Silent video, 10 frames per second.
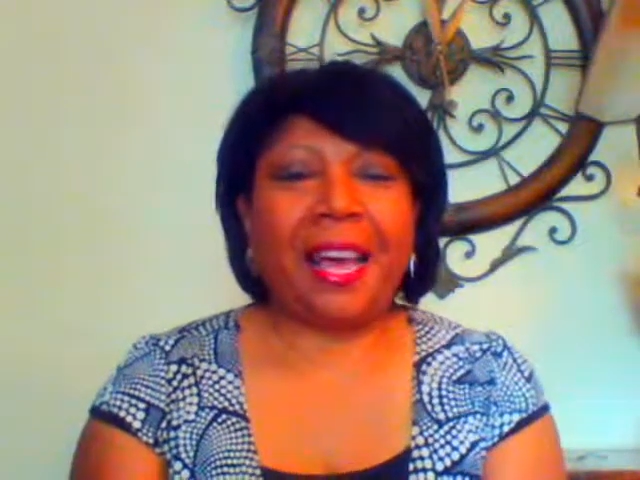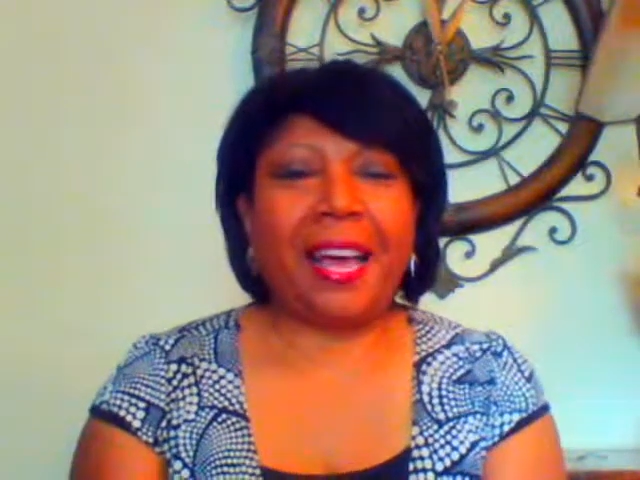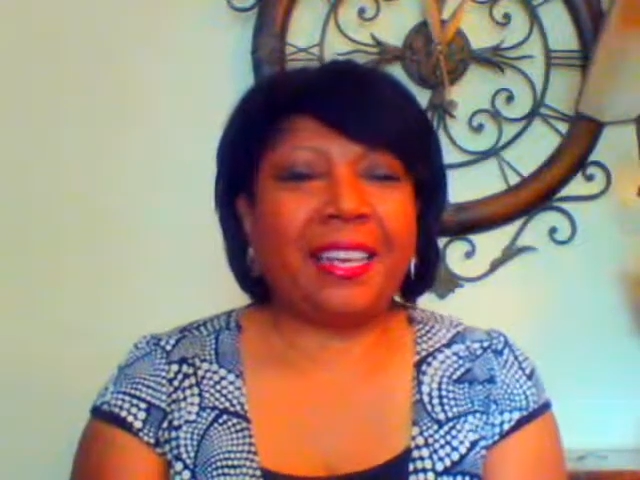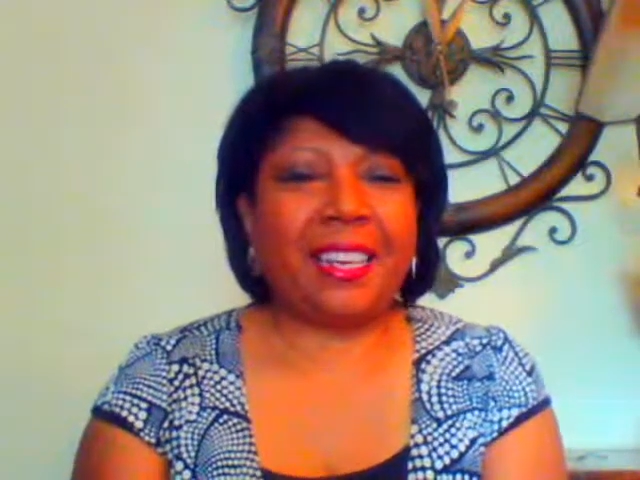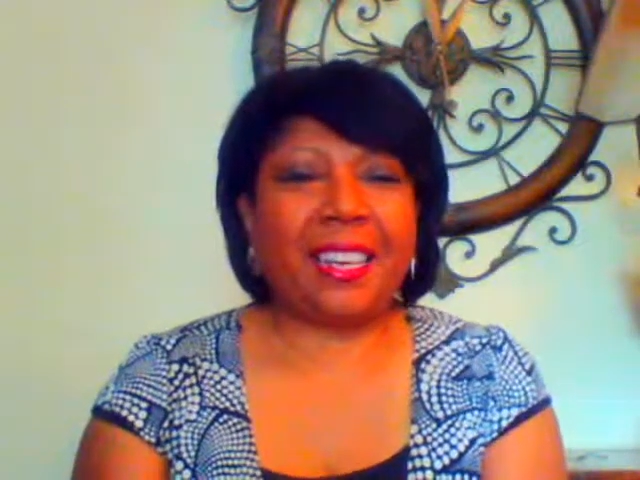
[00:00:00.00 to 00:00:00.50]

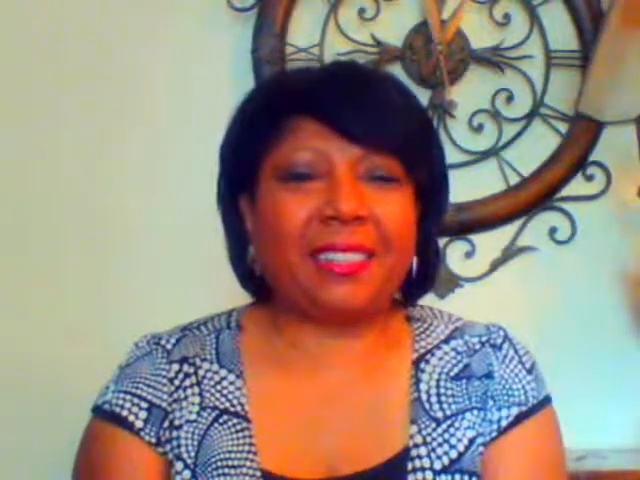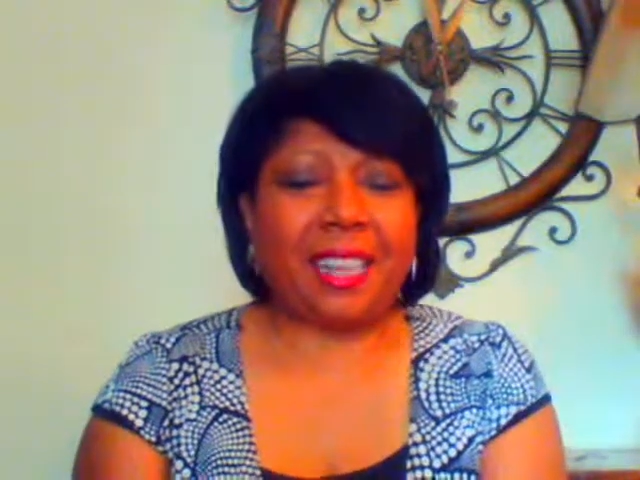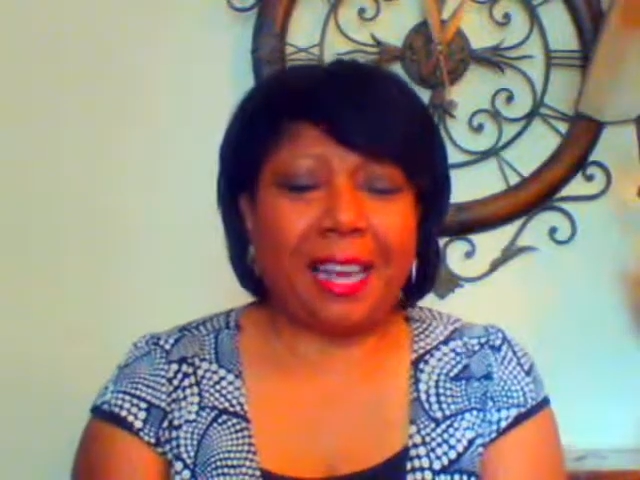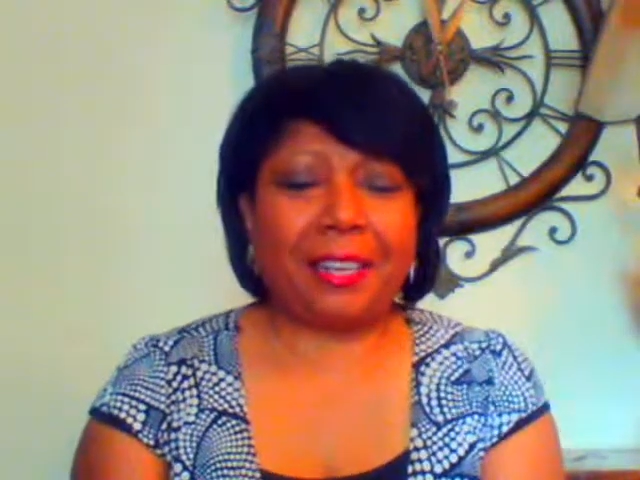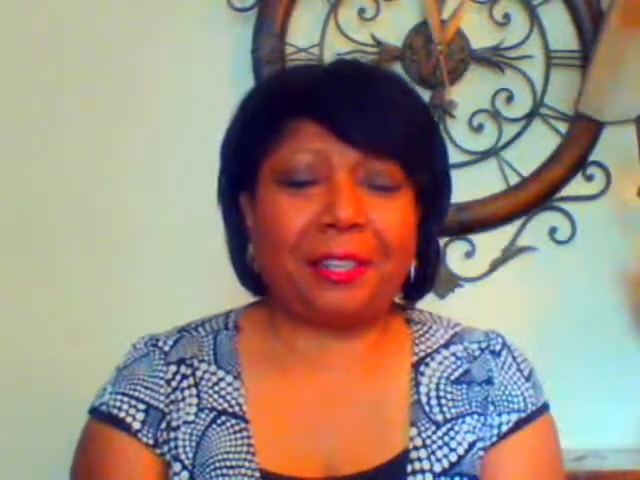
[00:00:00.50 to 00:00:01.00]
I guess
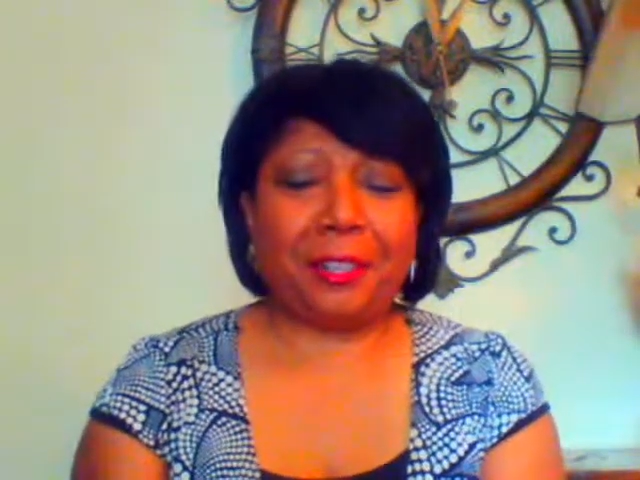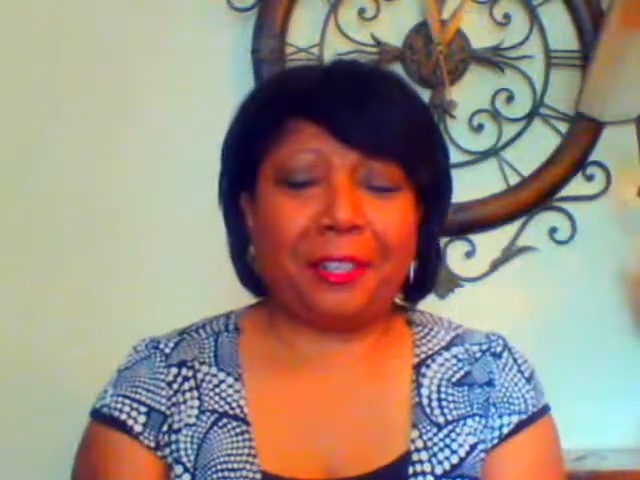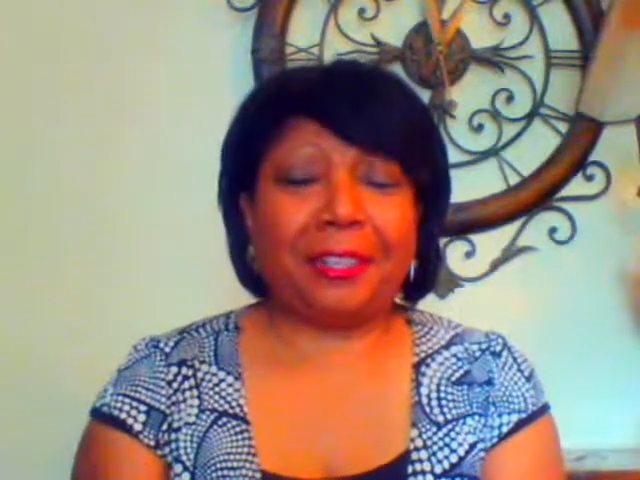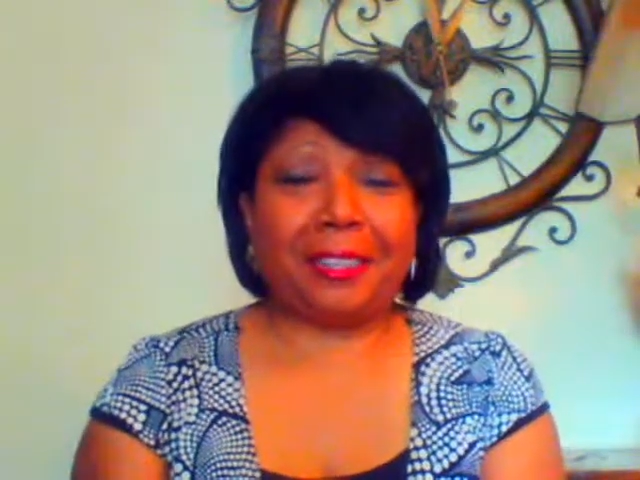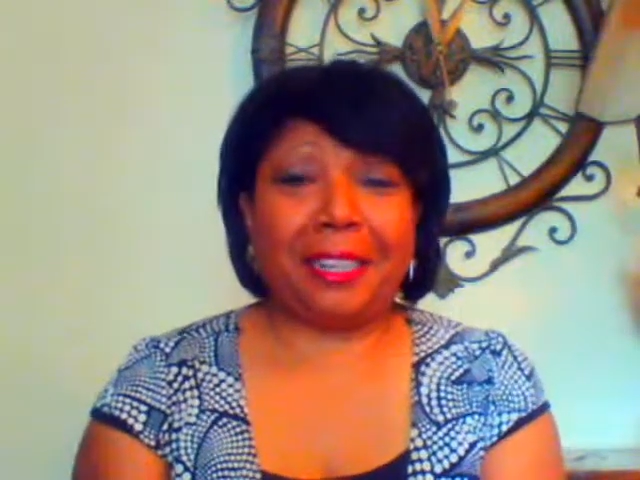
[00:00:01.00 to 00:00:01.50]
I
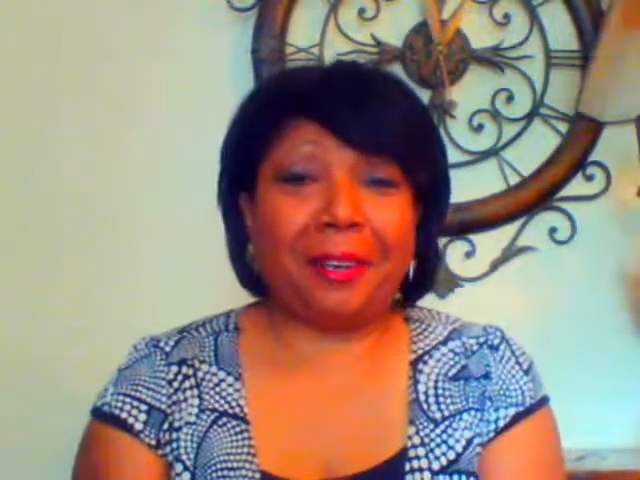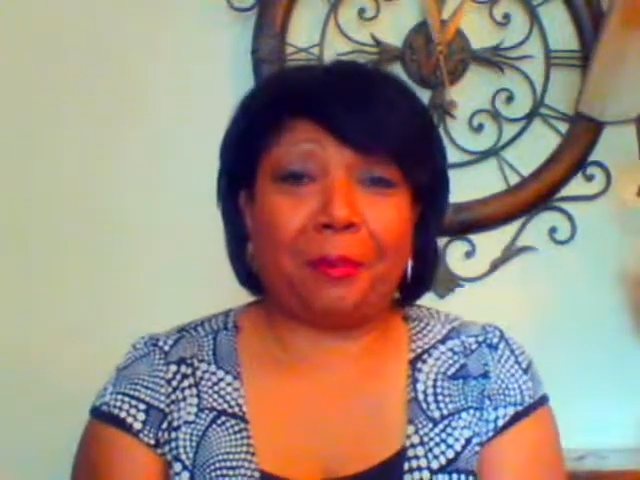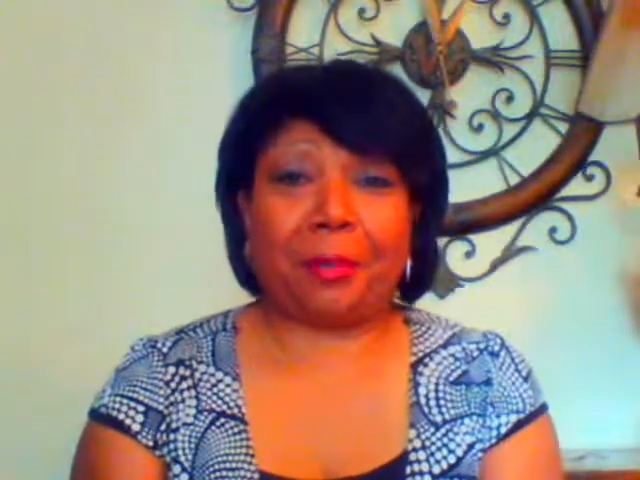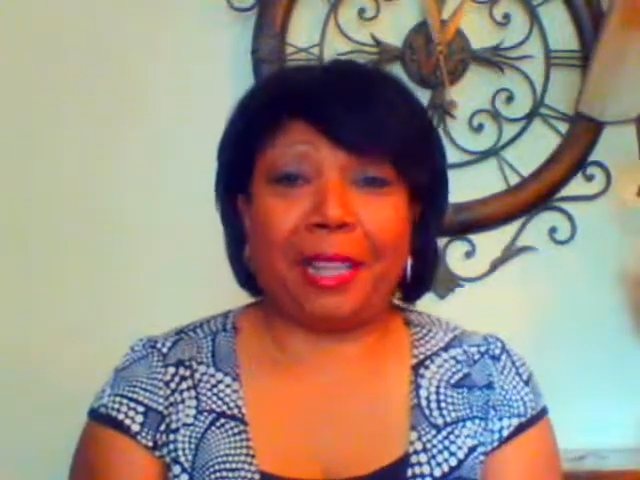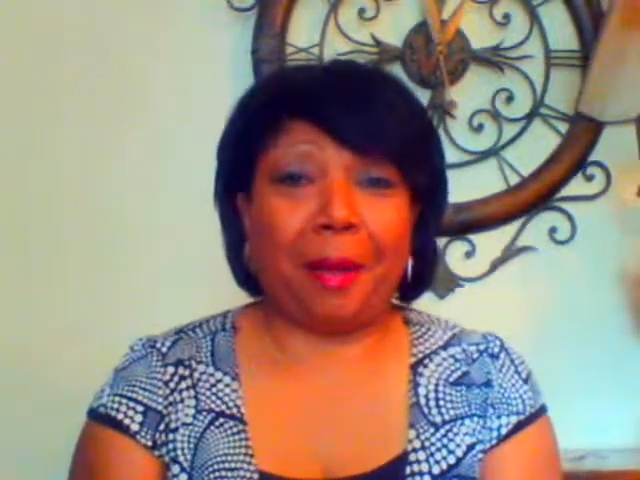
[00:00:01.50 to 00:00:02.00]
could
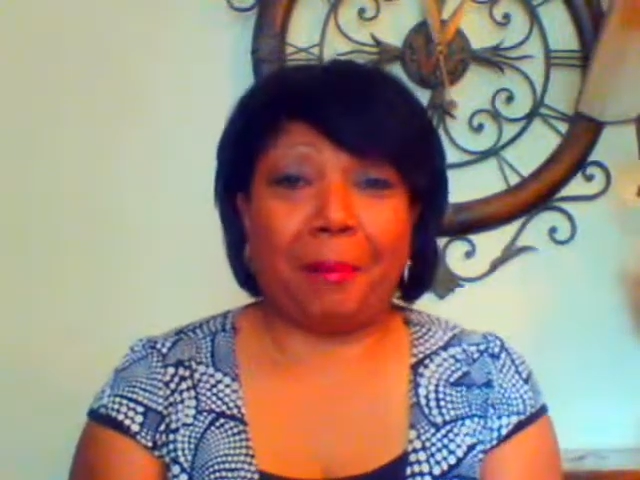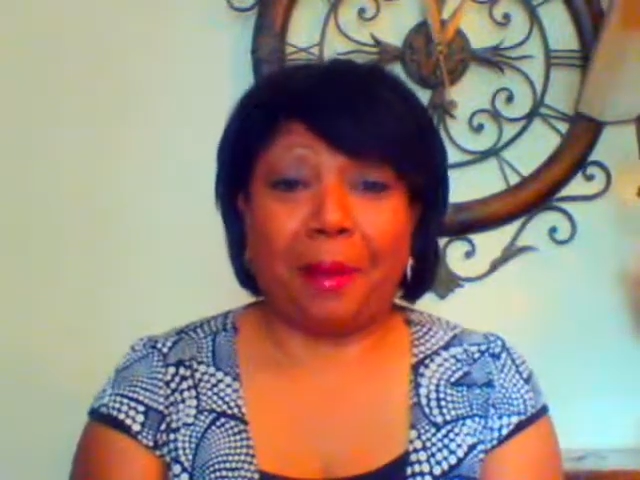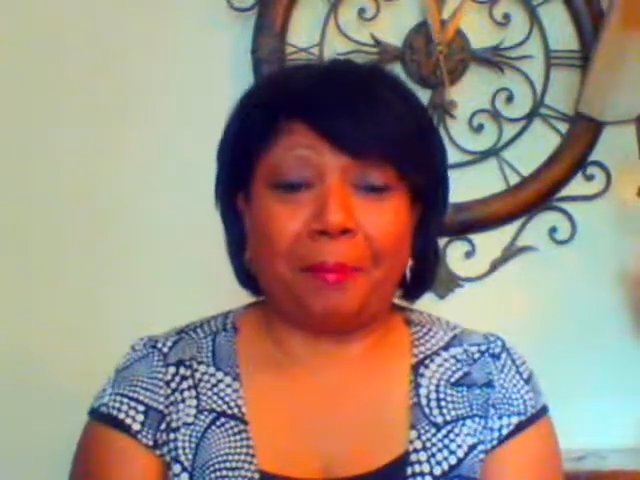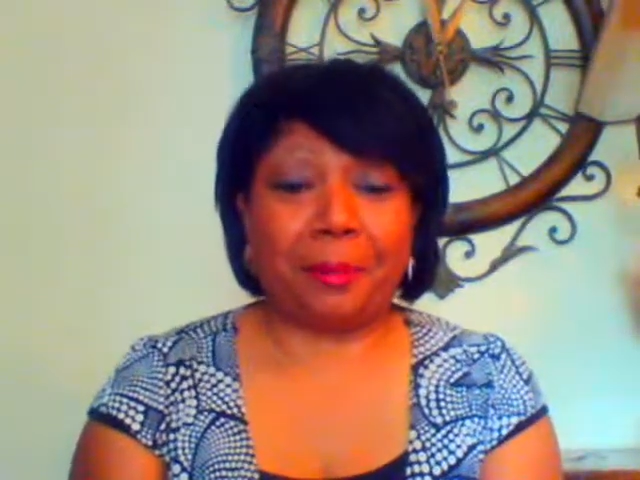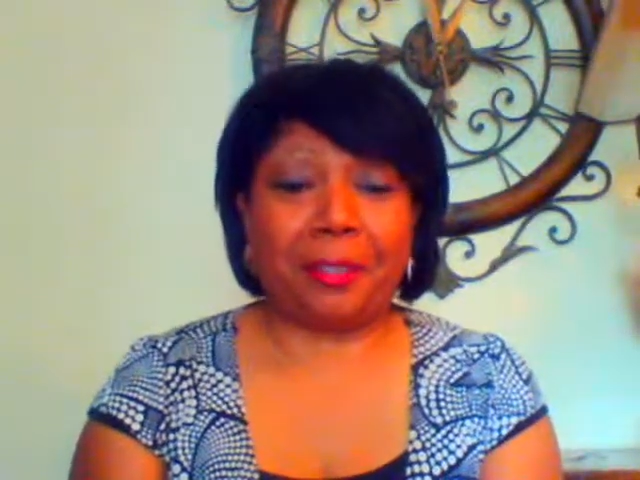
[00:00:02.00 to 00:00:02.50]
live without
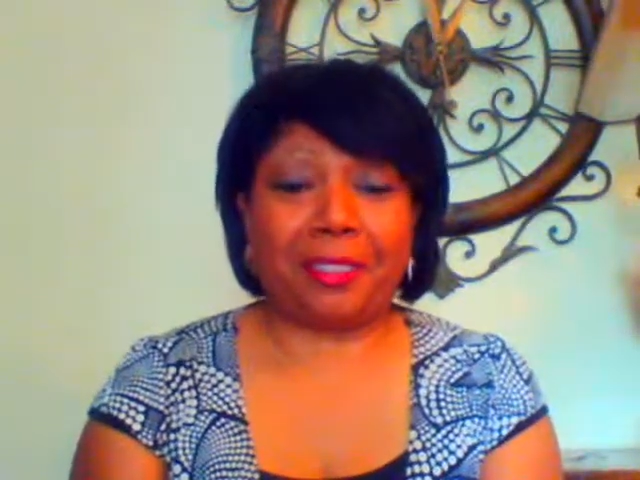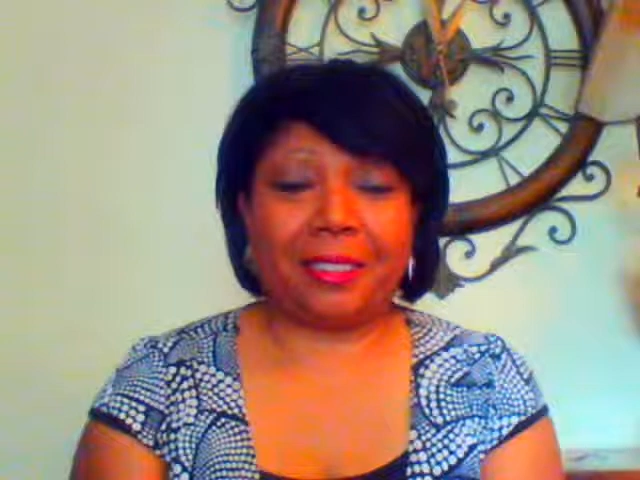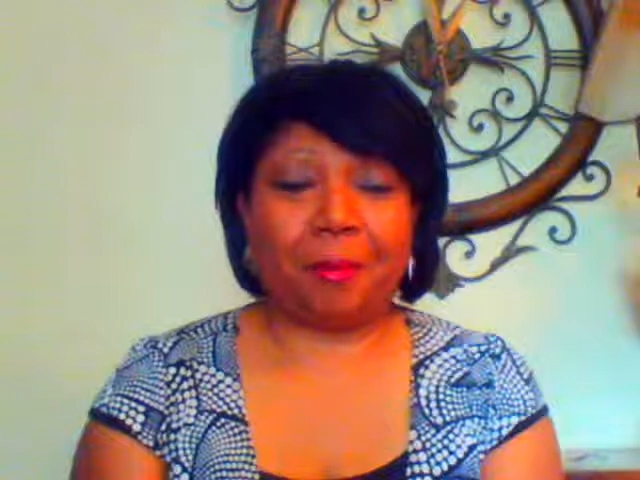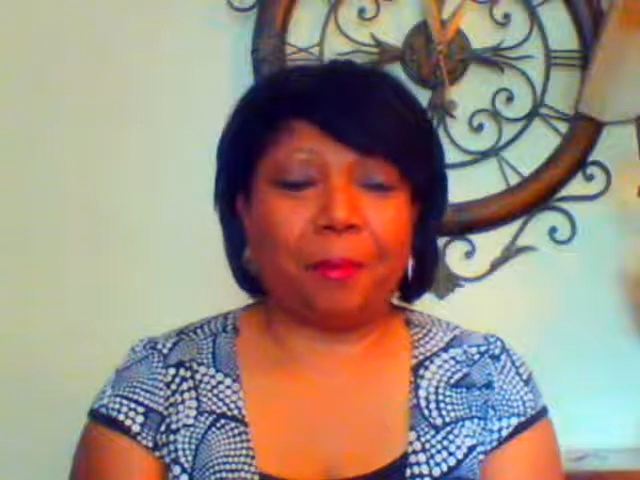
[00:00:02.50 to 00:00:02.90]
my books,